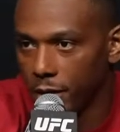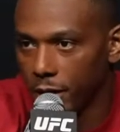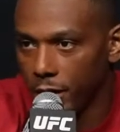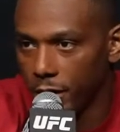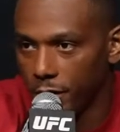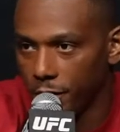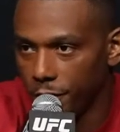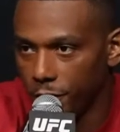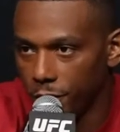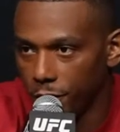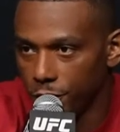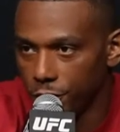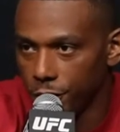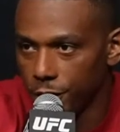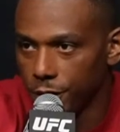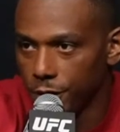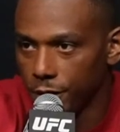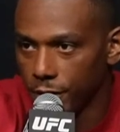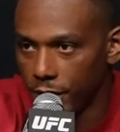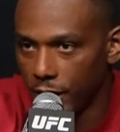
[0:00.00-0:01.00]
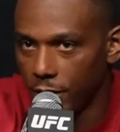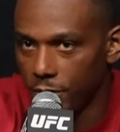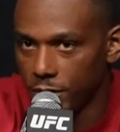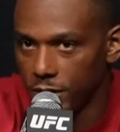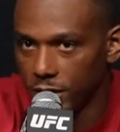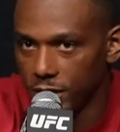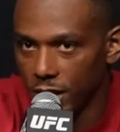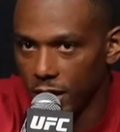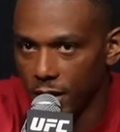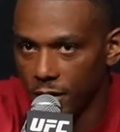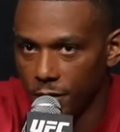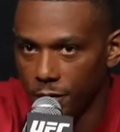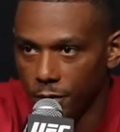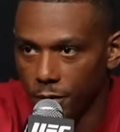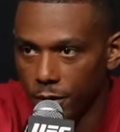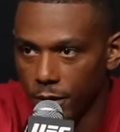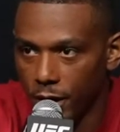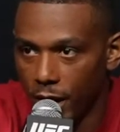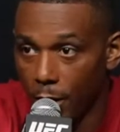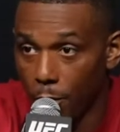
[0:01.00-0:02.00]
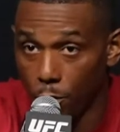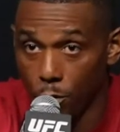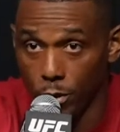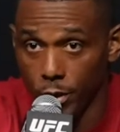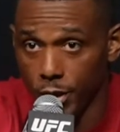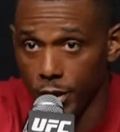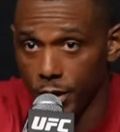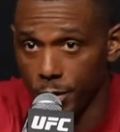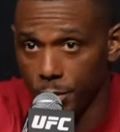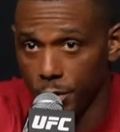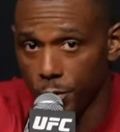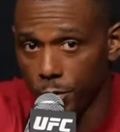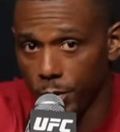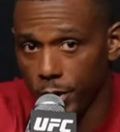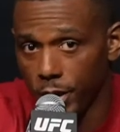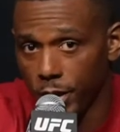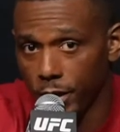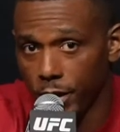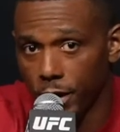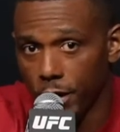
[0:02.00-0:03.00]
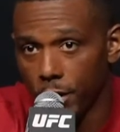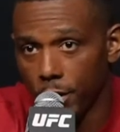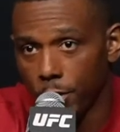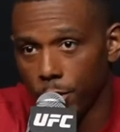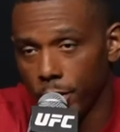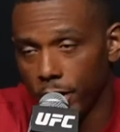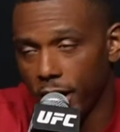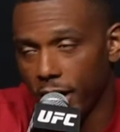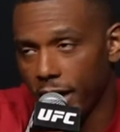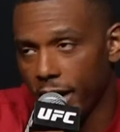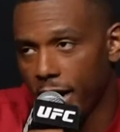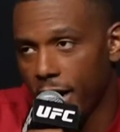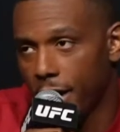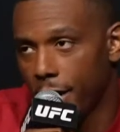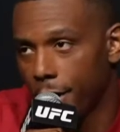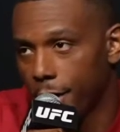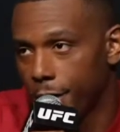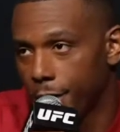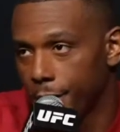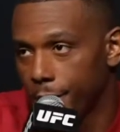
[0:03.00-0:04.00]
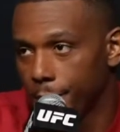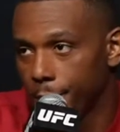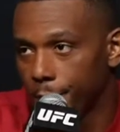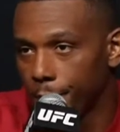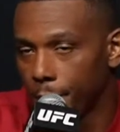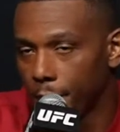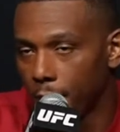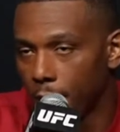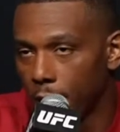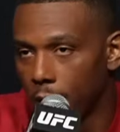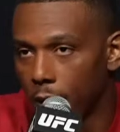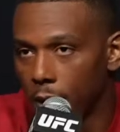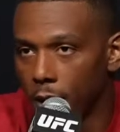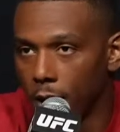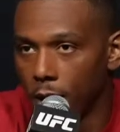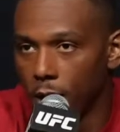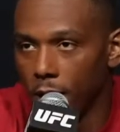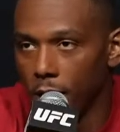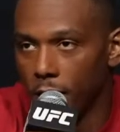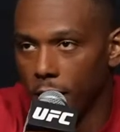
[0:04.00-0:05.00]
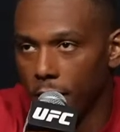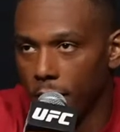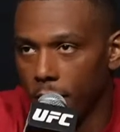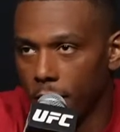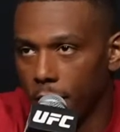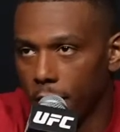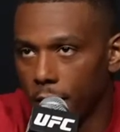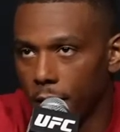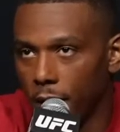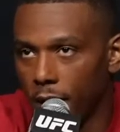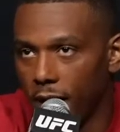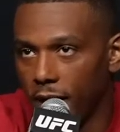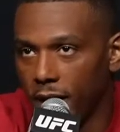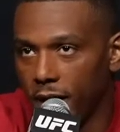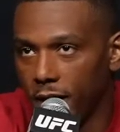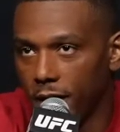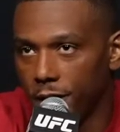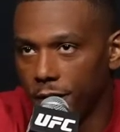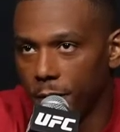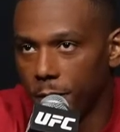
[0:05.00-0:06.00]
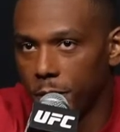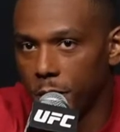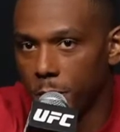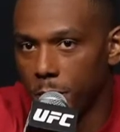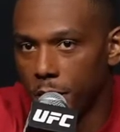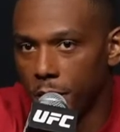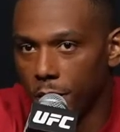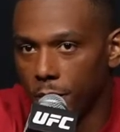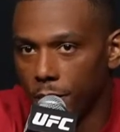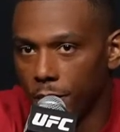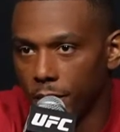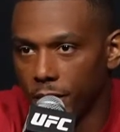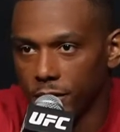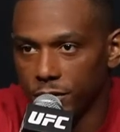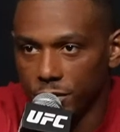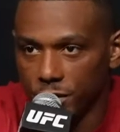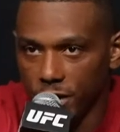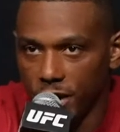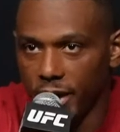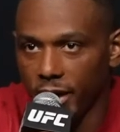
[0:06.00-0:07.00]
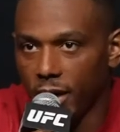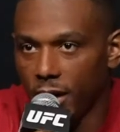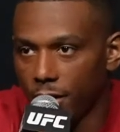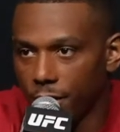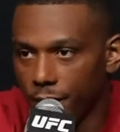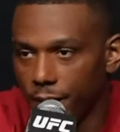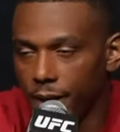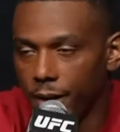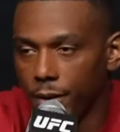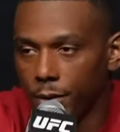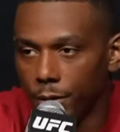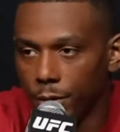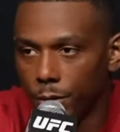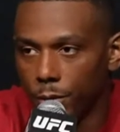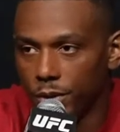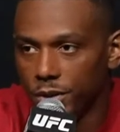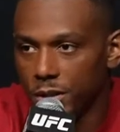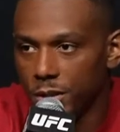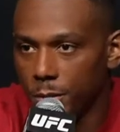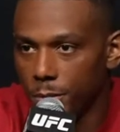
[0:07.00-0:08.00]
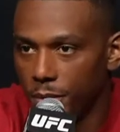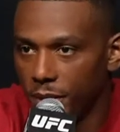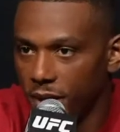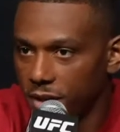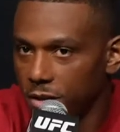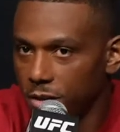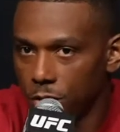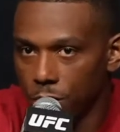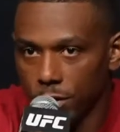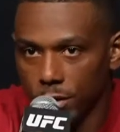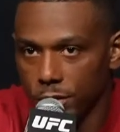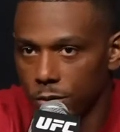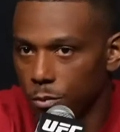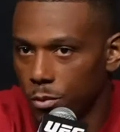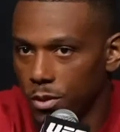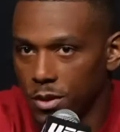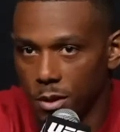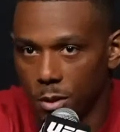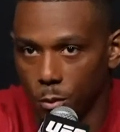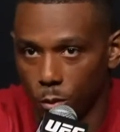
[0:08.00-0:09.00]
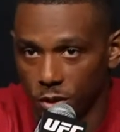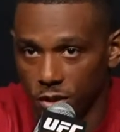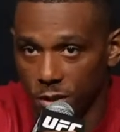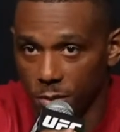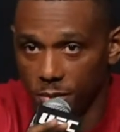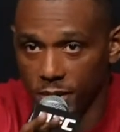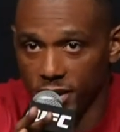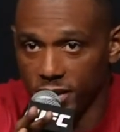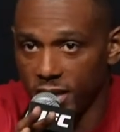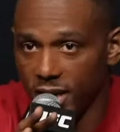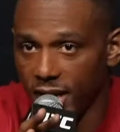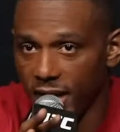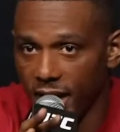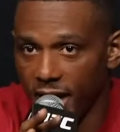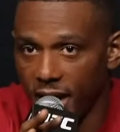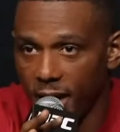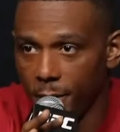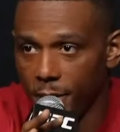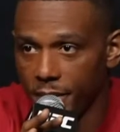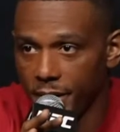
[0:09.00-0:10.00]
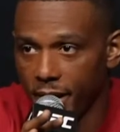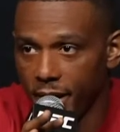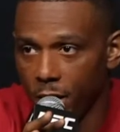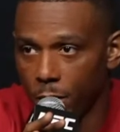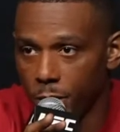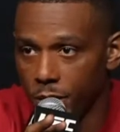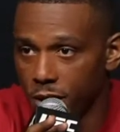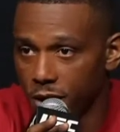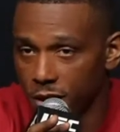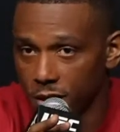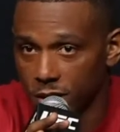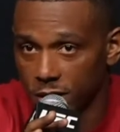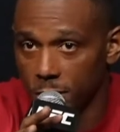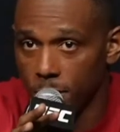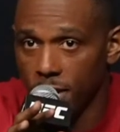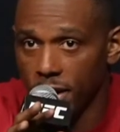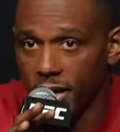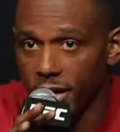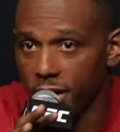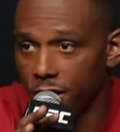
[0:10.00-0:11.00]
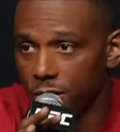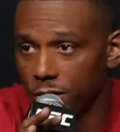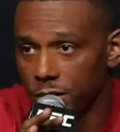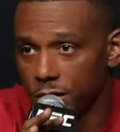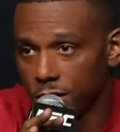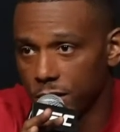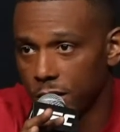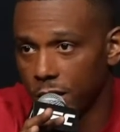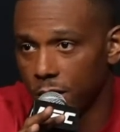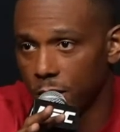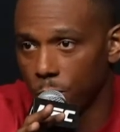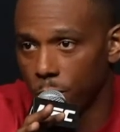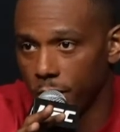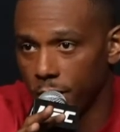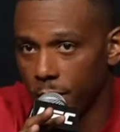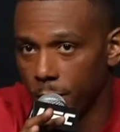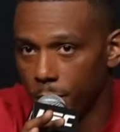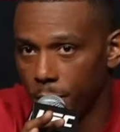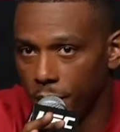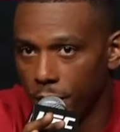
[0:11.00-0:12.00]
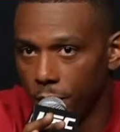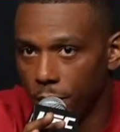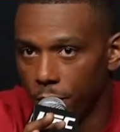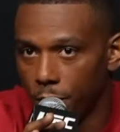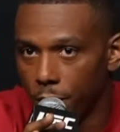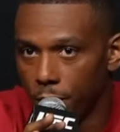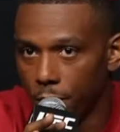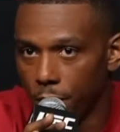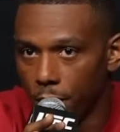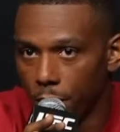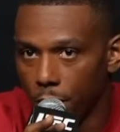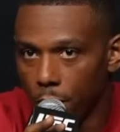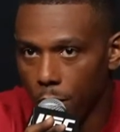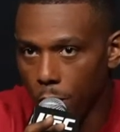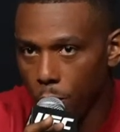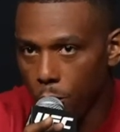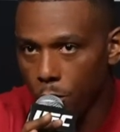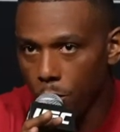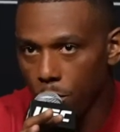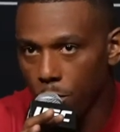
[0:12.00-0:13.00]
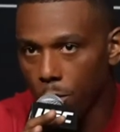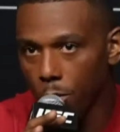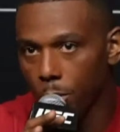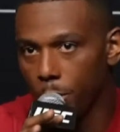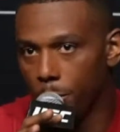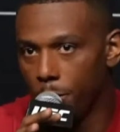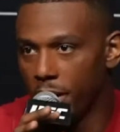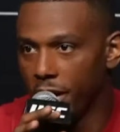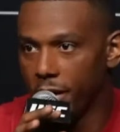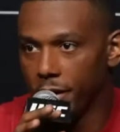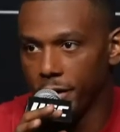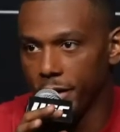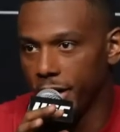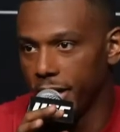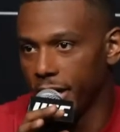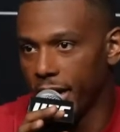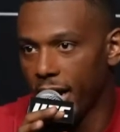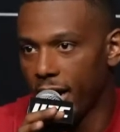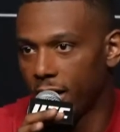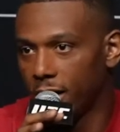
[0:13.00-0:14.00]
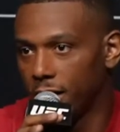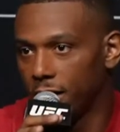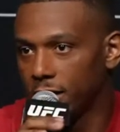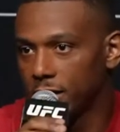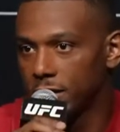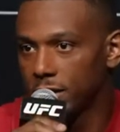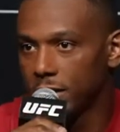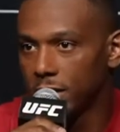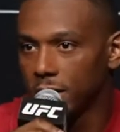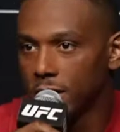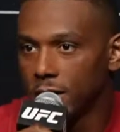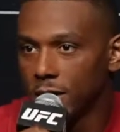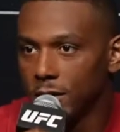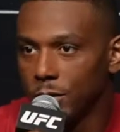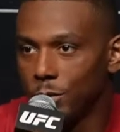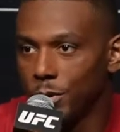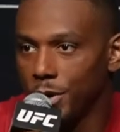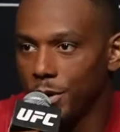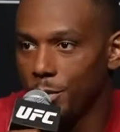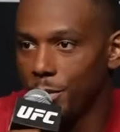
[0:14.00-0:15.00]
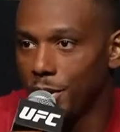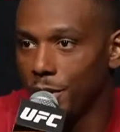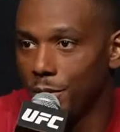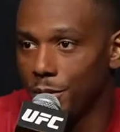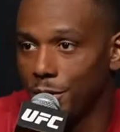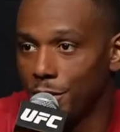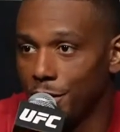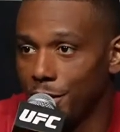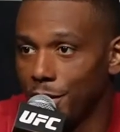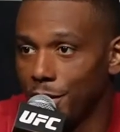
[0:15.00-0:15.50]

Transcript: in the future, and I was excited for it. I wanted him to win. When I got hurt and I had to give up the belt, it was like, all right, what's the best course? What's the best that could happen now? Because somebody else is going to win the belt. Who better than Alex to win the belt?